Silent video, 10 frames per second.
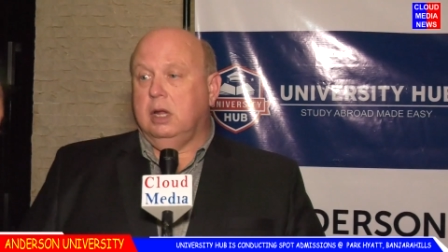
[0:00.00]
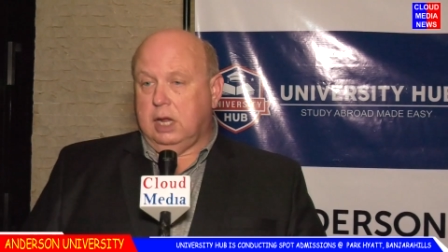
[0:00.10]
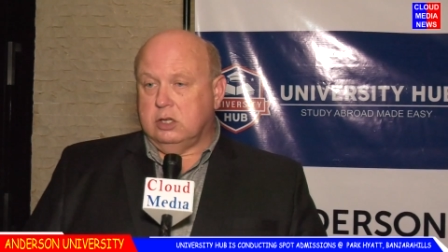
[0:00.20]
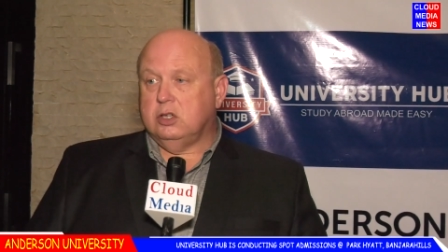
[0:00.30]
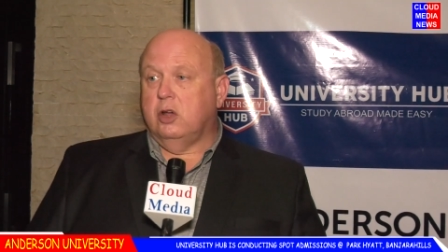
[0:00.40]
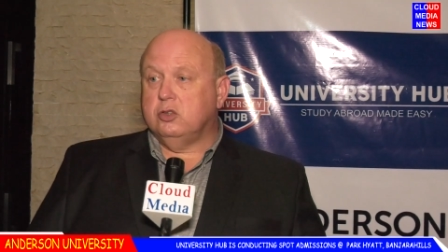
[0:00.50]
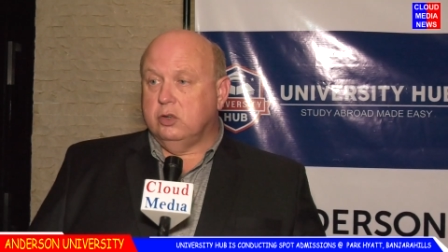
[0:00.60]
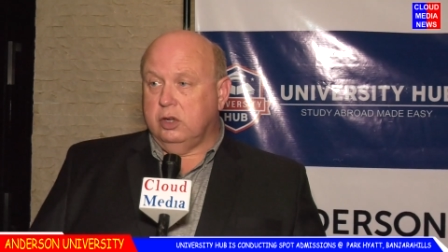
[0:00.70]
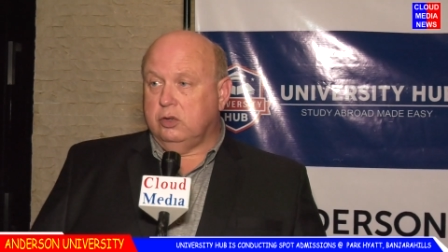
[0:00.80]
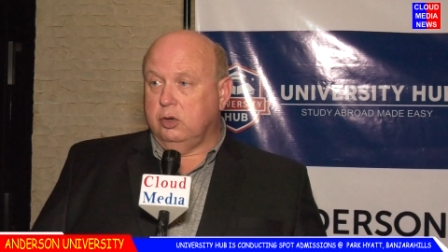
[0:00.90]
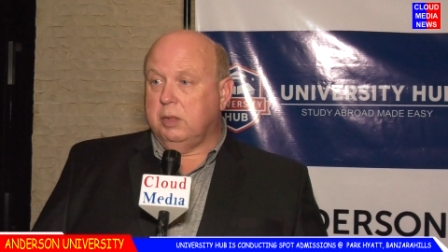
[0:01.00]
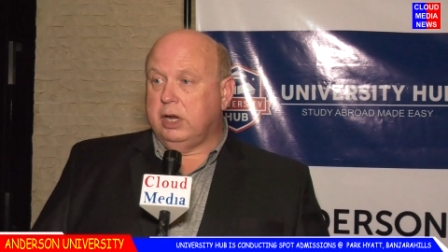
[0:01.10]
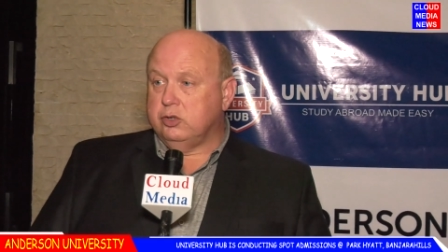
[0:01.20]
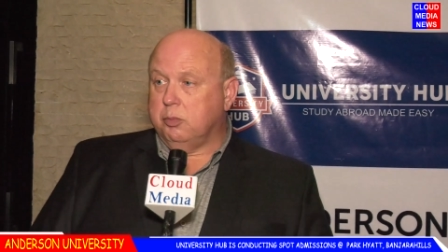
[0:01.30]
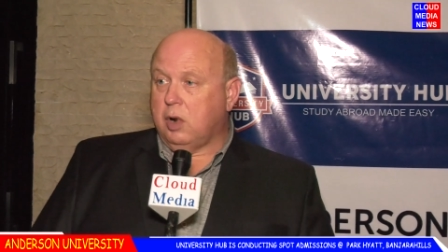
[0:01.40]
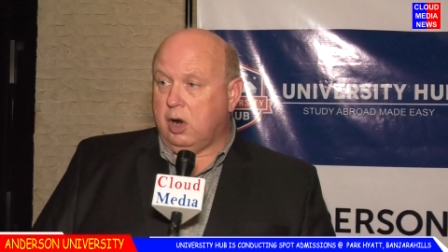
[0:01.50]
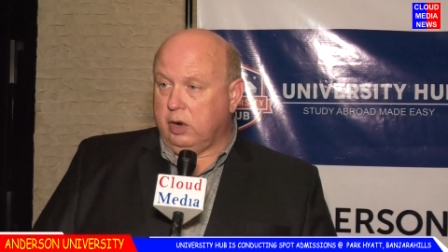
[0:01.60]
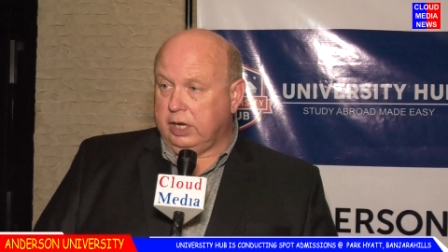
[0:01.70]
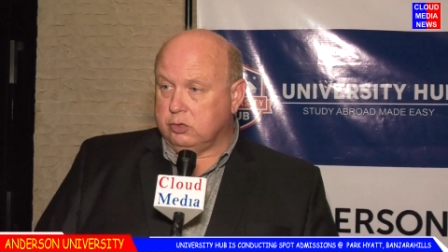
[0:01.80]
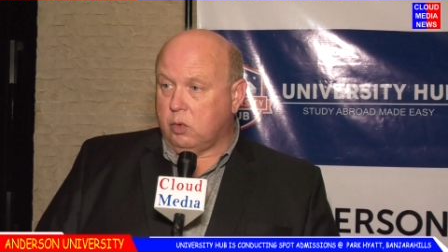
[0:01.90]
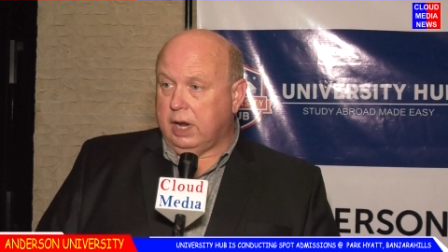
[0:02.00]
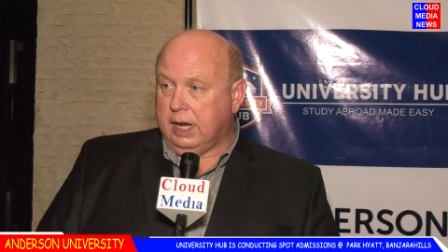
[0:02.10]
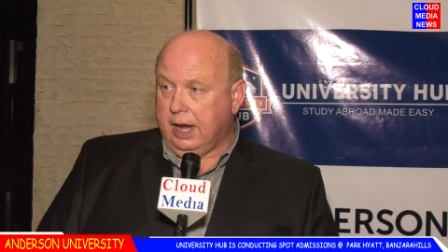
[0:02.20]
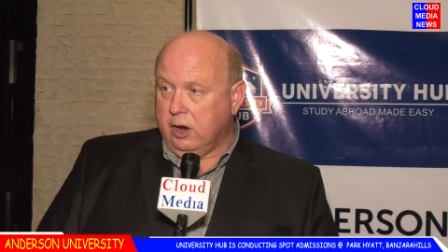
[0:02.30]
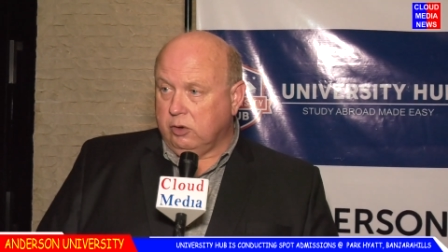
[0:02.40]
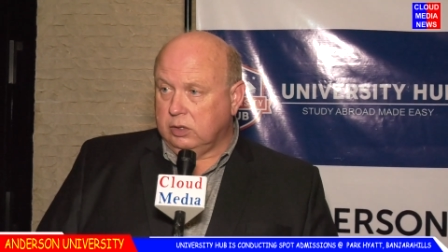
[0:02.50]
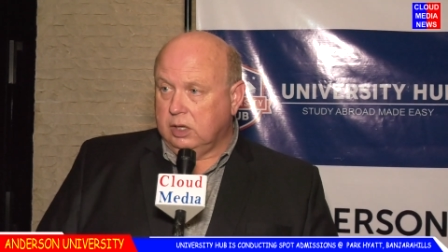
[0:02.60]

Yes, those are the 2 major priorities right now,